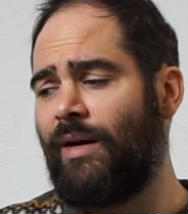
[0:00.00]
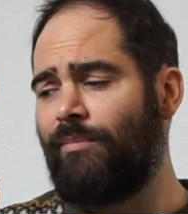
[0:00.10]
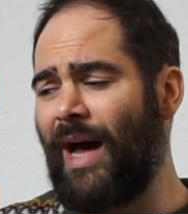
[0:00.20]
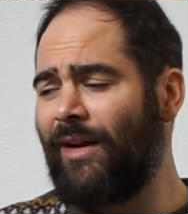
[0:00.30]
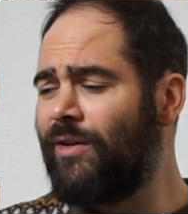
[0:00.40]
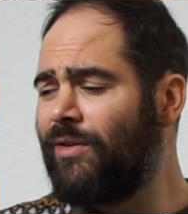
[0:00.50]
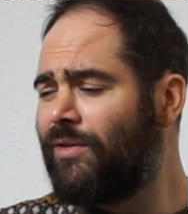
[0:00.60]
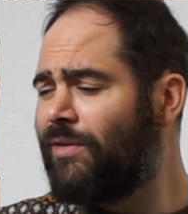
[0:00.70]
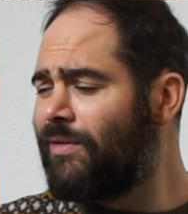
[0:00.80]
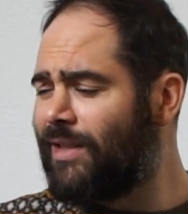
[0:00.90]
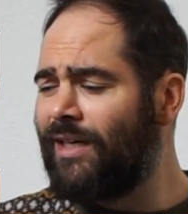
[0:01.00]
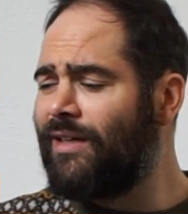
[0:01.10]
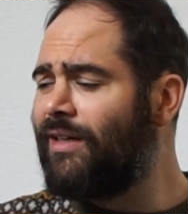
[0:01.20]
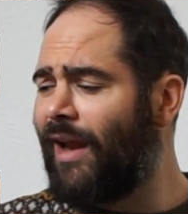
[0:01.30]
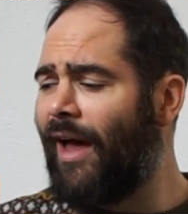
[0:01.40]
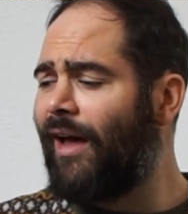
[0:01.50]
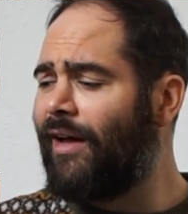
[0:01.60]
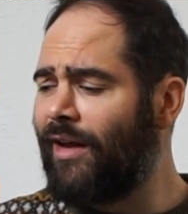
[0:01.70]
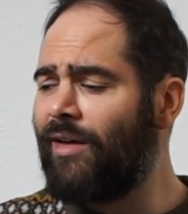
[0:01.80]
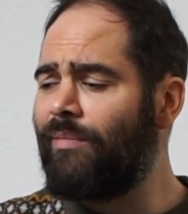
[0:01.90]
ba do di da
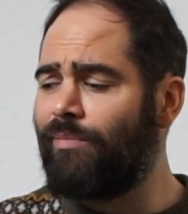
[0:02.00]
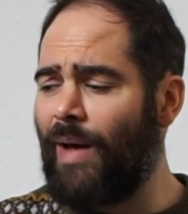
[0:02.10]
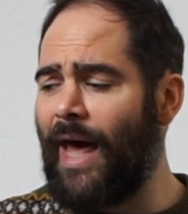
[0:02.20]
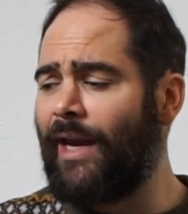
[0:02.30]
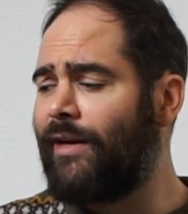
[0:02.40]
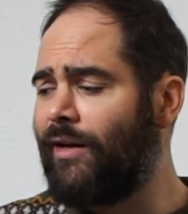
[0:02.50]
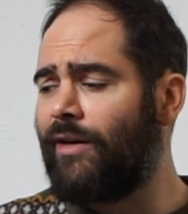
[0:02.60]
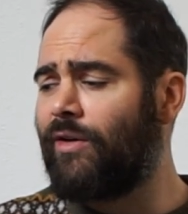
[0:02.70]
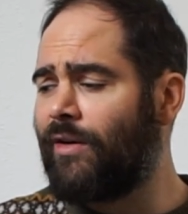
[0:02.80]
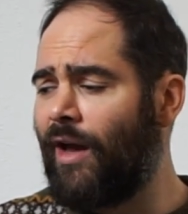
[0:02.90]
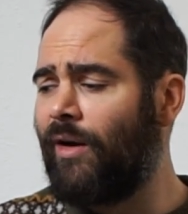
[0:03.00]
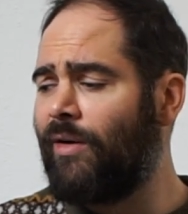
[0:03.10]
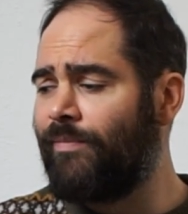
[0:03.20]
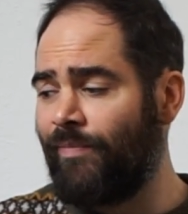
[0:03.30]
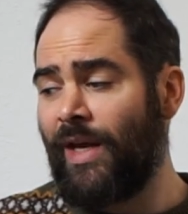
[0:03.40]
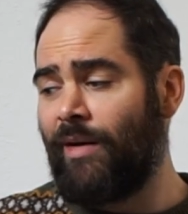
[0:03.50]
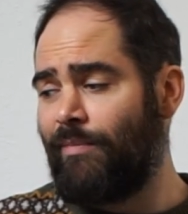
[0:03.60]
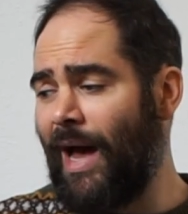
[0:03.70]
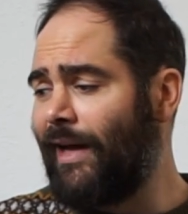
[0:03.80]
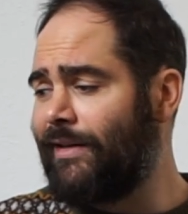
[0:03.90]
dum ba da da dum
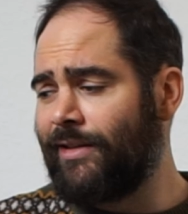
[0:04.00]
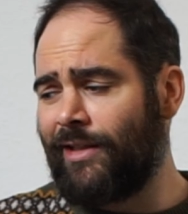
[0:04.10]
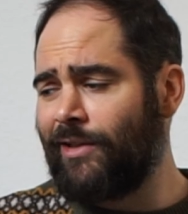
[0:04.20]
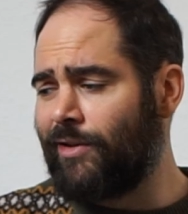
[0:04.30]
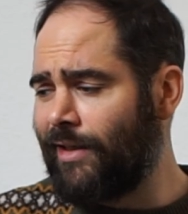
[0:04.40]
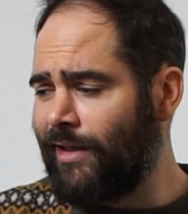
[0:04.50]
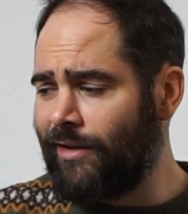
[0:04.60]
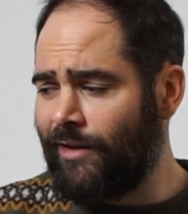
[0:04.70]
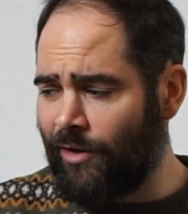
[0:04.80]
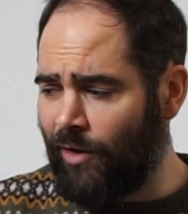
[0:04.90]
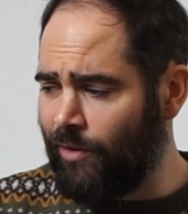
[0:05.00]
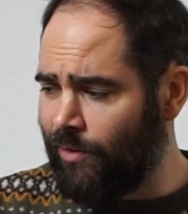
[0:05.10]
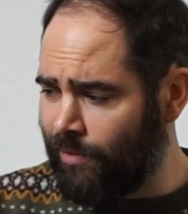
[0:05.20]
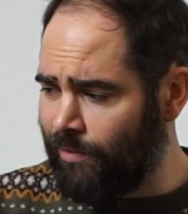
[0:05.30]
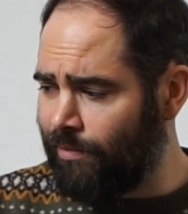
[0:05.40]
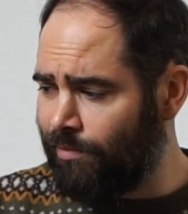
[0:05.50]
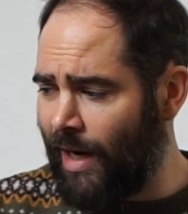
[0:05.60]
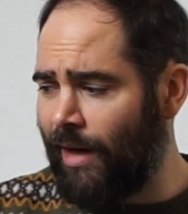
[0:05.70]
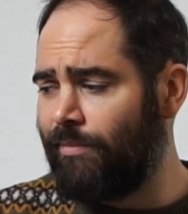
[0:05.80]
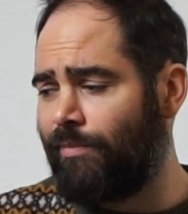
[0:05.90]
ba da da dum ba
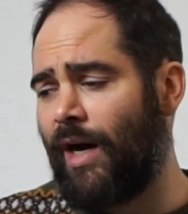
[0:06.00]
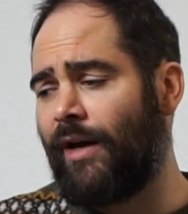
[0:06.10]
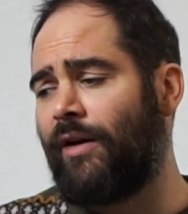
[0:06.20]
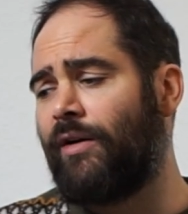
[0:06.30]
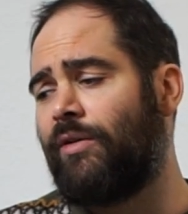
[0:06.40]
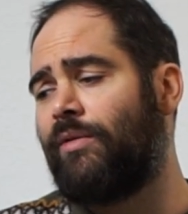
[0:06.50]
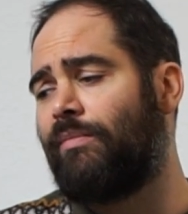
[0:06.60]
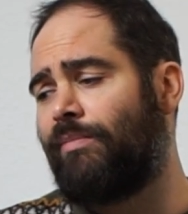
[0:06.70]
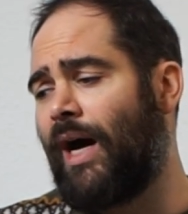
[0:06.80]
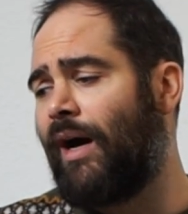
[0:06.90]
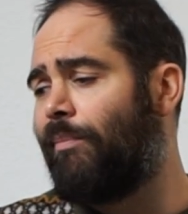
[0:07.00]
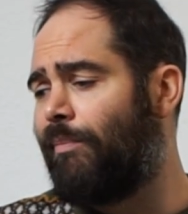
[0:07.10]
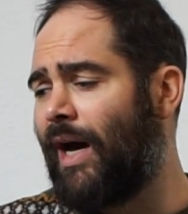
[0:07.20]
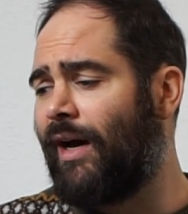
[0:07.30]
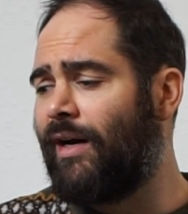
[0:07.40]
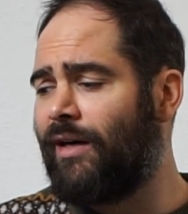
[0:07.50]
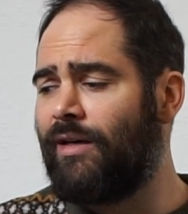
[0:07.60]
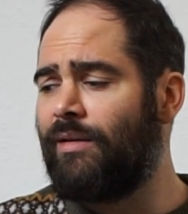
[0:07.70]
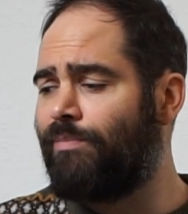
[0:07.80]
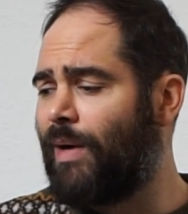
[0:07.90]
ba dum ba ba
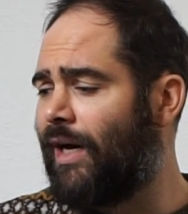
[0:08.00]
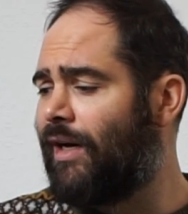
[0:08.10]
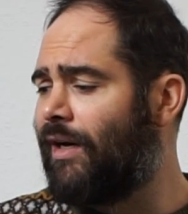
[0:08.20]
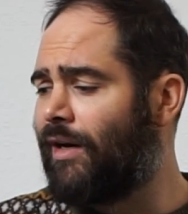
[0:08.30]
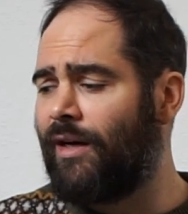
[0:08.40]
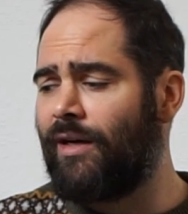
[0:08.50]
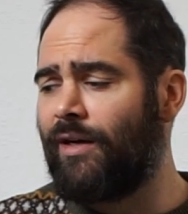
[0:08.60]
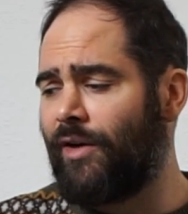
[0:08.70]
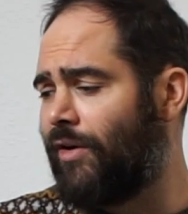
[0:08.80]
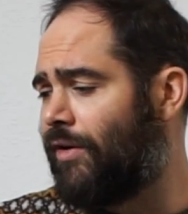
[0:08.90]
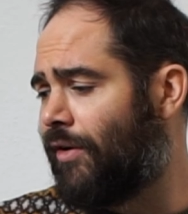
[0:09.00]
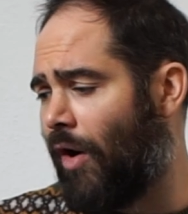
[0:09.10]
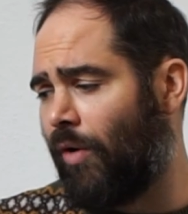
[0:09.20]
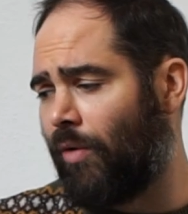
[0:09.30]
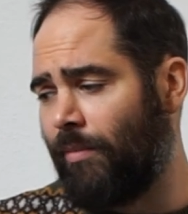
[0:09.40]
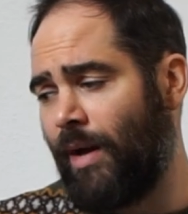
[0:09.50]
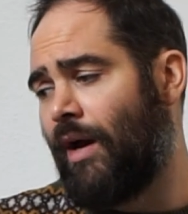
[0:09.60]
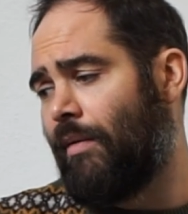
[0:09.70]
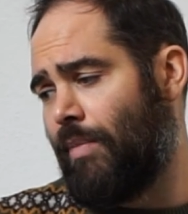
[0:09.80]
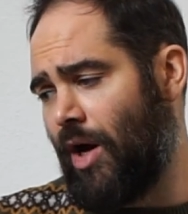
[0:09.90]
ba da dum
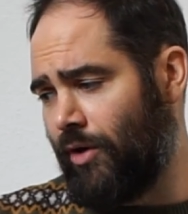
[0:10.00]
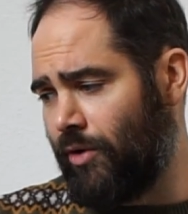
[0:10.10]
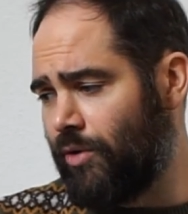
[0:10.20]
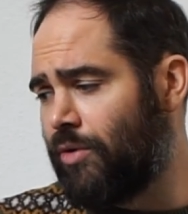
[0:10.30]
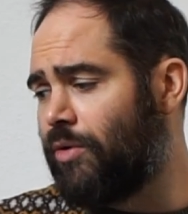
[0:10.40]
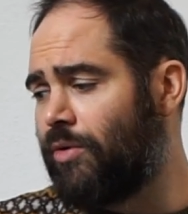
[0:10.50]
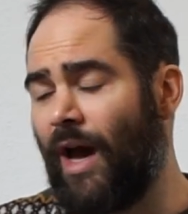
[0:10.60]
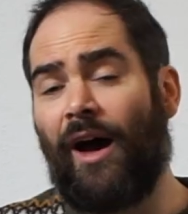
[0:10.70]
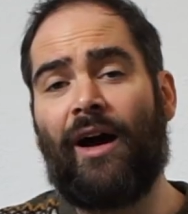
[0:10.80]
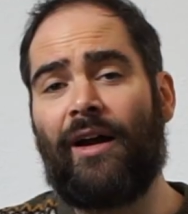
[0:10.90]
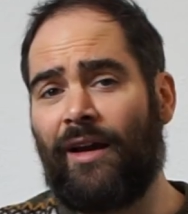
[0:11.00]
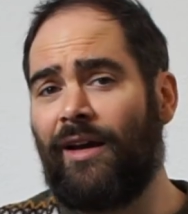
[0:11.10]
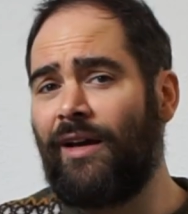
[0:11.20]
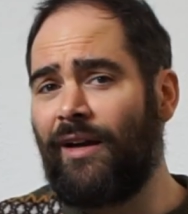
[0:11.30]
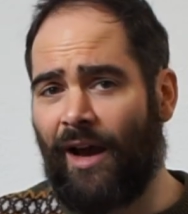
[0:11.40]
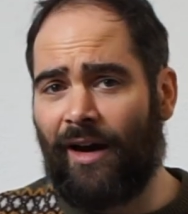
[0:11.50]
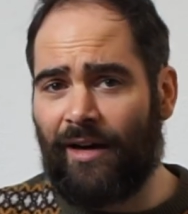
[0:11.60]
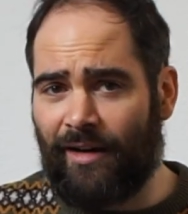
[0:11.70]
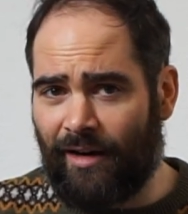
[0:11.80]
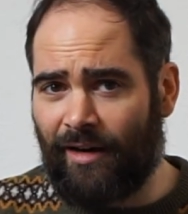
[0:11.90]
ba do da
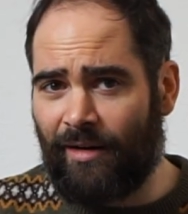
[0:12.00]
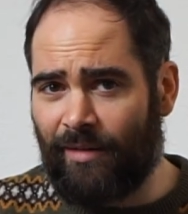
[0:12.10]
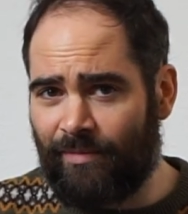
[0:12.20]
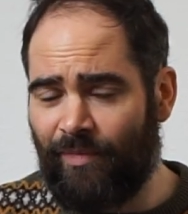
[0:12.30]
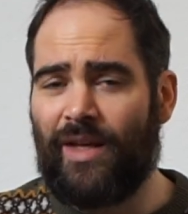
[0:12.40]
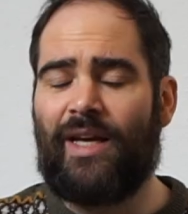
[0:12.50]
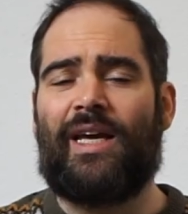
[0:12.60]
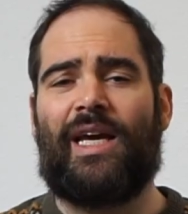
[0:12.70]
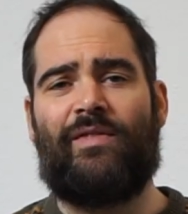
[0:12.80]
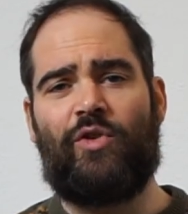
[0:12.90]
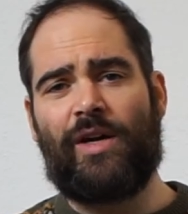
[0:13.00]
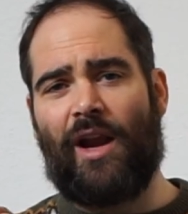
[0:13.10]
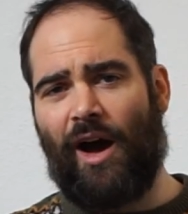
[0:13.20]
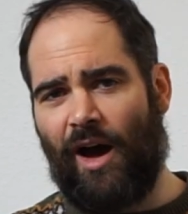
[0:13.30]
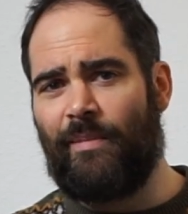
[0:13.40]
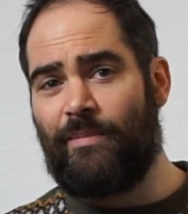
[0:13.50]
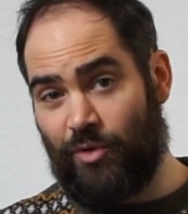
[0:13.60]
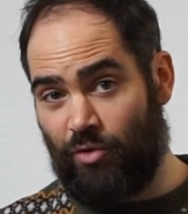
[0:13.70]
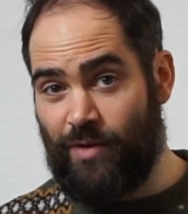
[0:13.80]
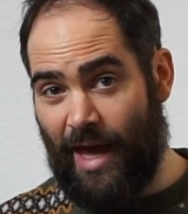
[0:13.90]
dum. If you can hum
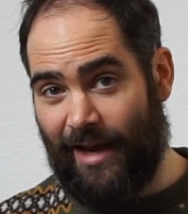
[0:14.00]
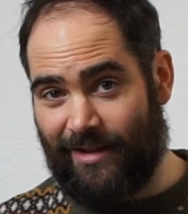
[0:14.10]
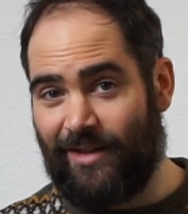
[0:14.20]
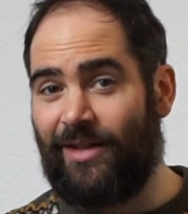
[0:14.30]
through that,